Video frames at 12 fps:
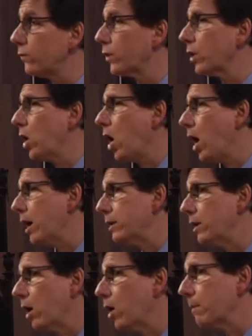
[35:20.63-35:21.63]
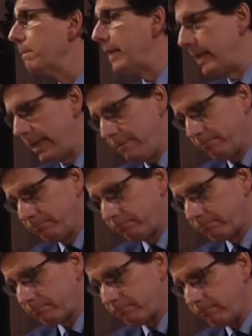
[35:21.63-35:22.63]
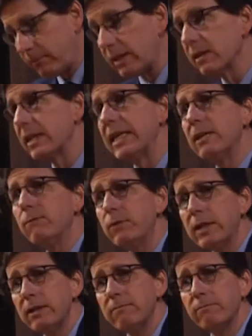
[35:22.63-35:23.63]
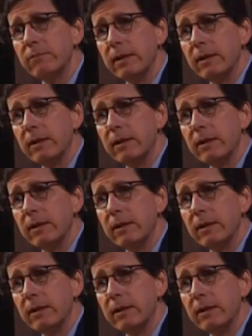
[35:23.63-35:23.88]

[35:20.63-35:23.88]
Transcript: for God are many the infinite,